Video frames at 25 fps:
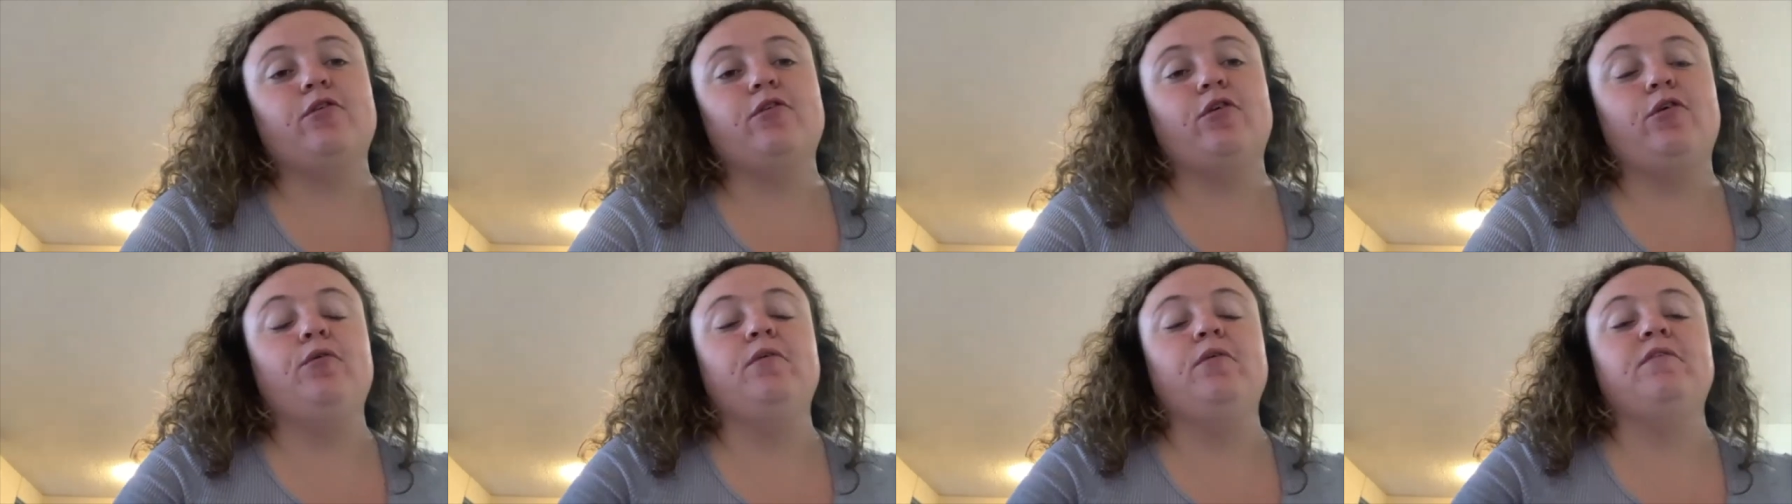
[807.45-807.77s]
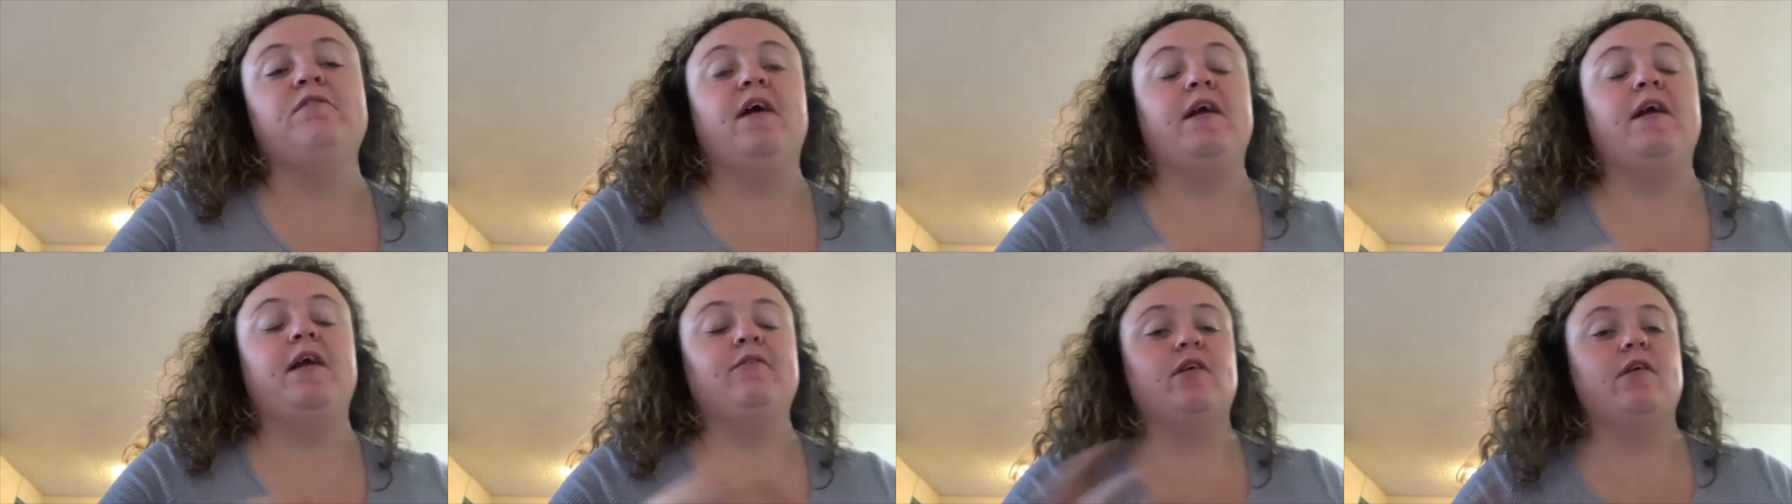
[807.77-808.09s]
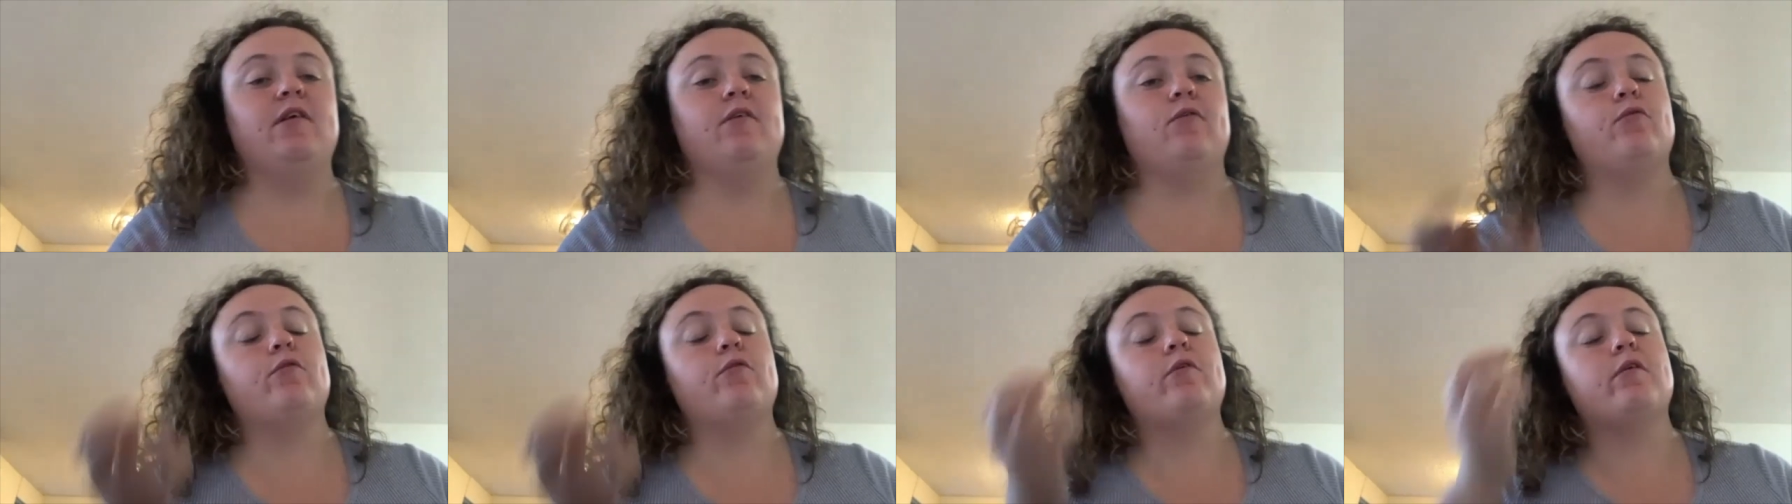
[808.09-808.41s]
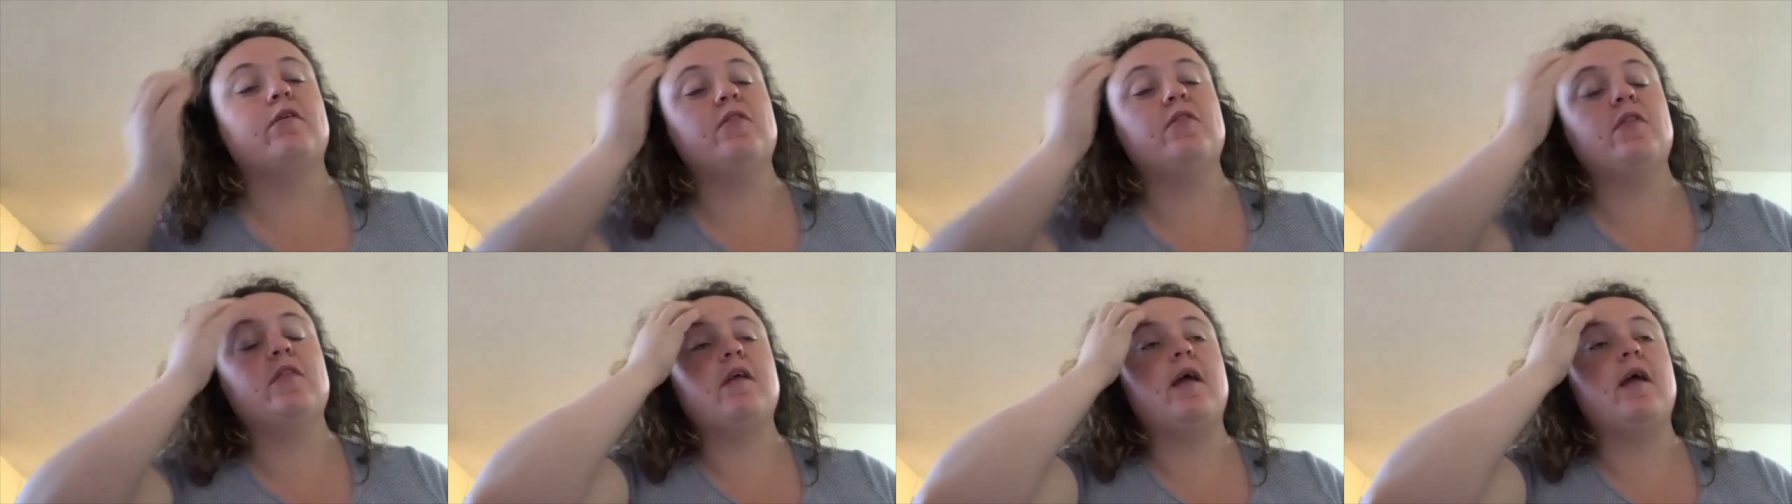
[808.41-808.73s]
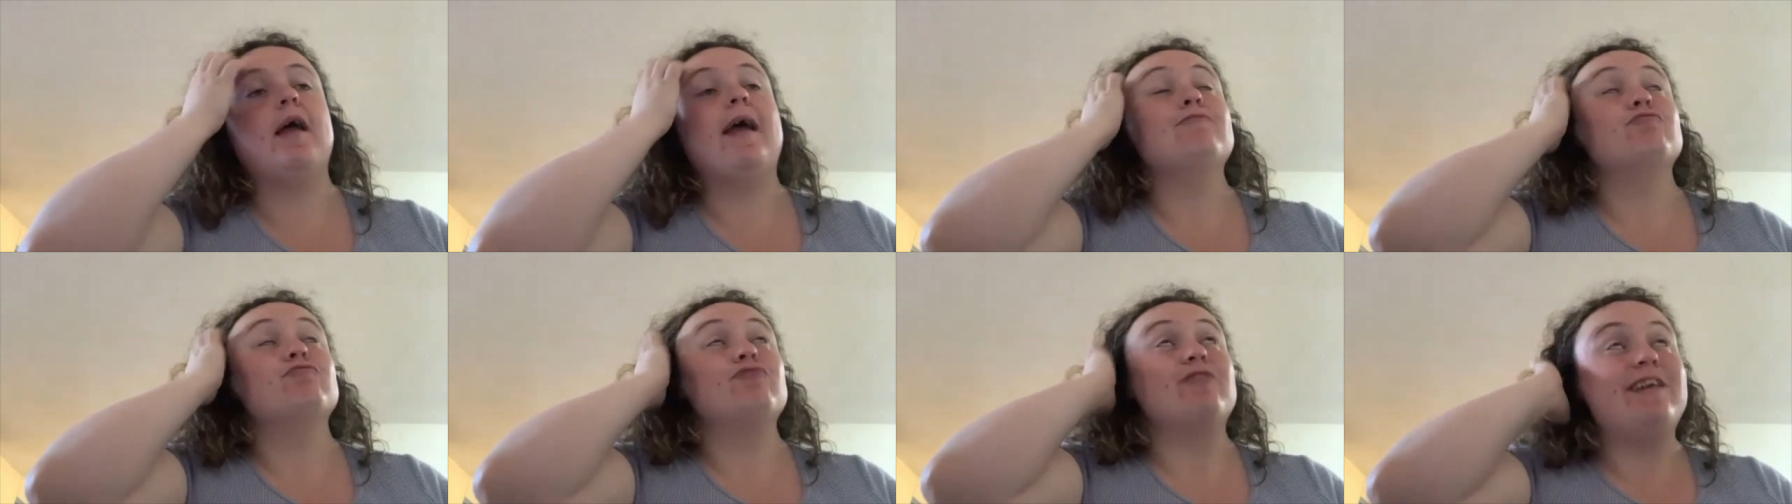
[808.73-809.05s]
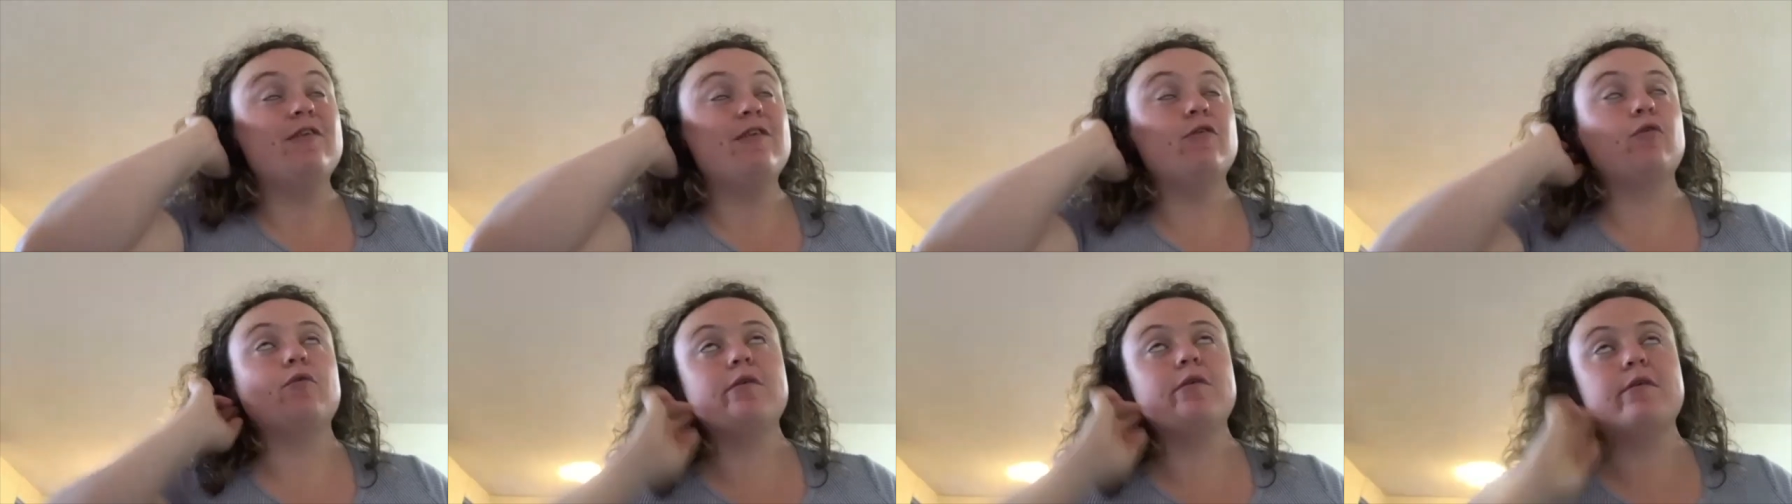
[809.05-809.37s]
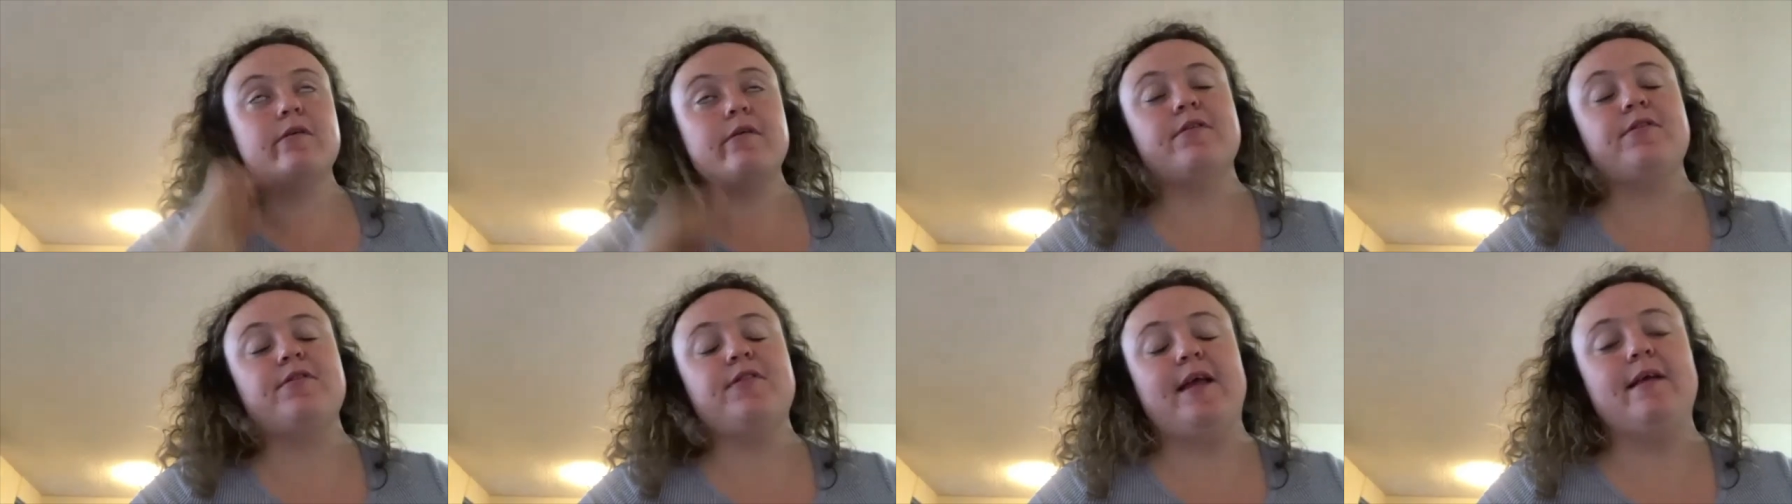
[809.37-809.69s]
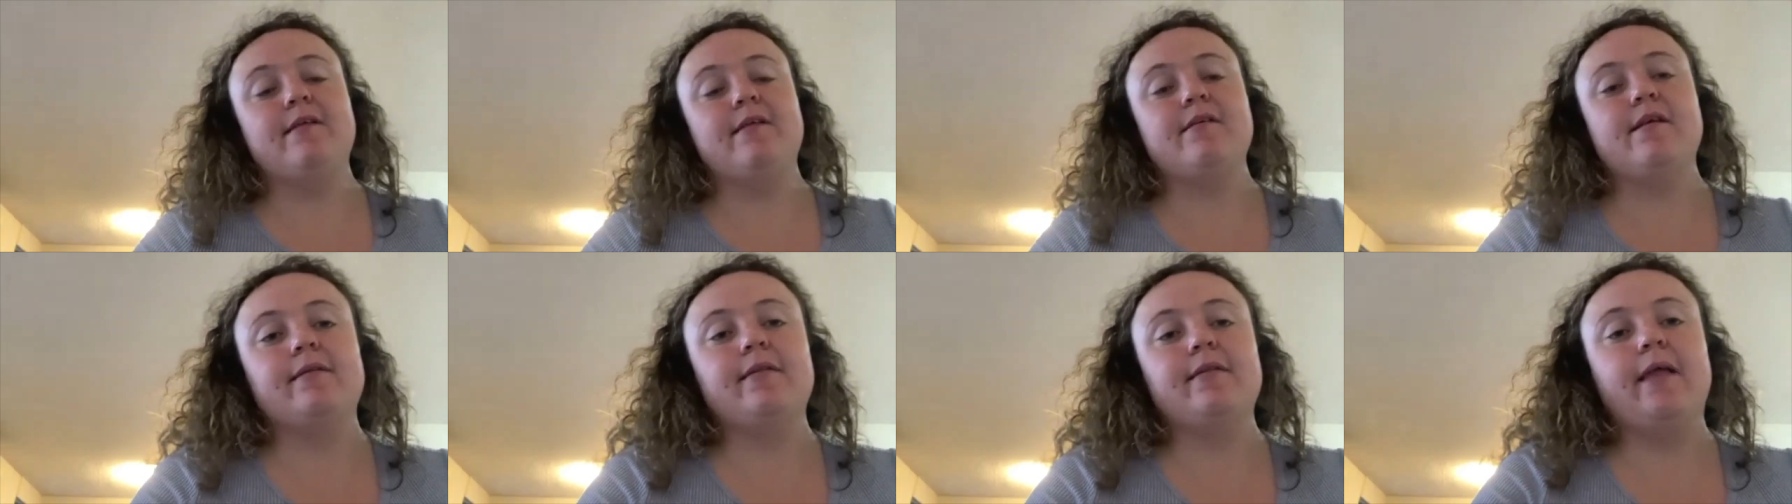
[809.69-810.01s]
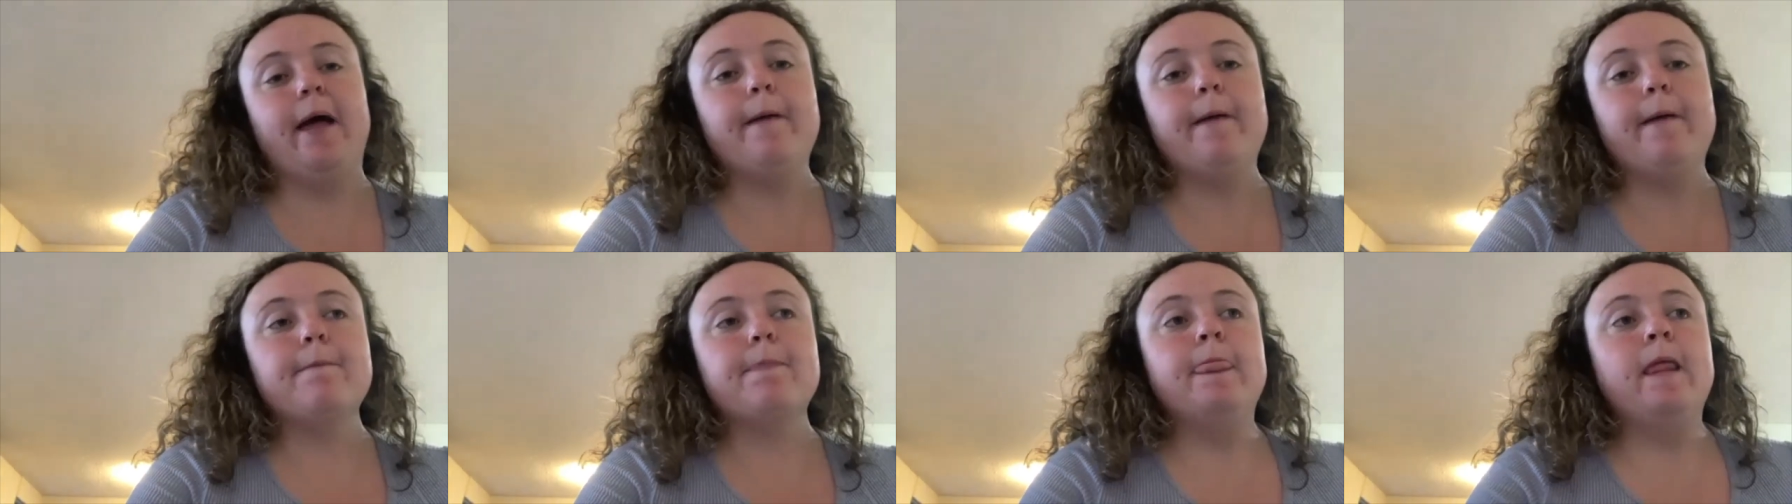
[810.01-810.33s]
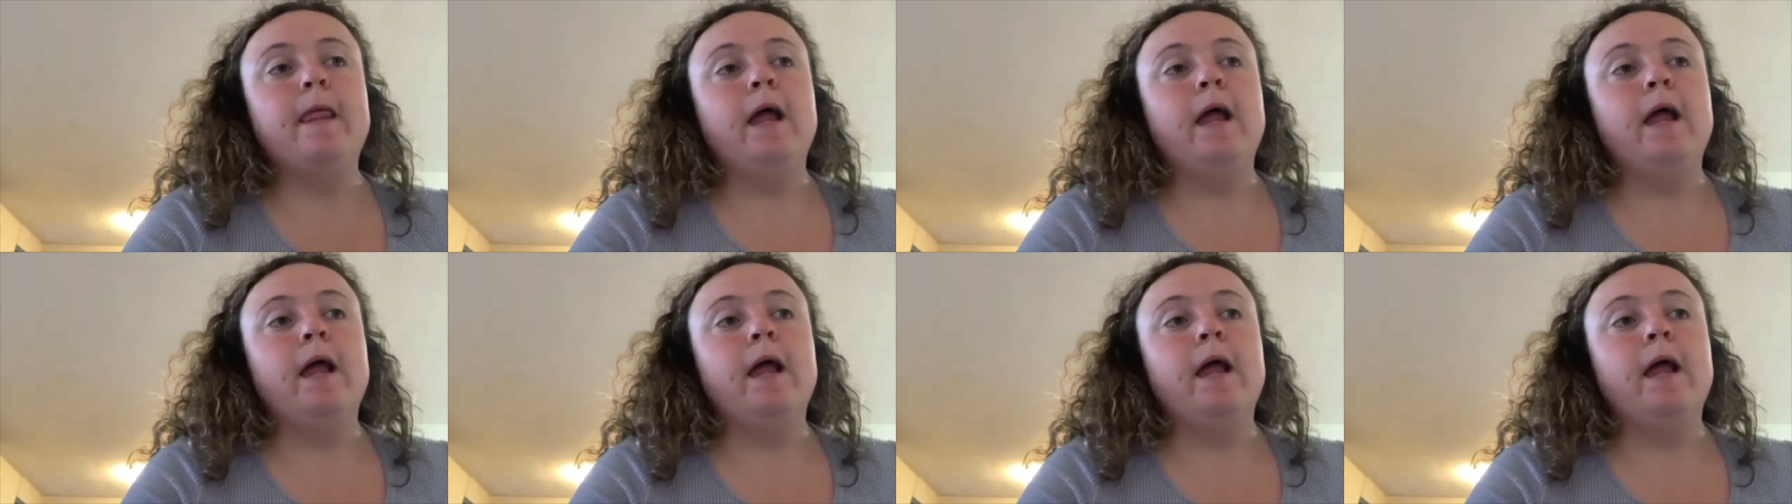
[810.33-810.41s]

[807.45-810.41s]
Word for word: too to find resources and things like that.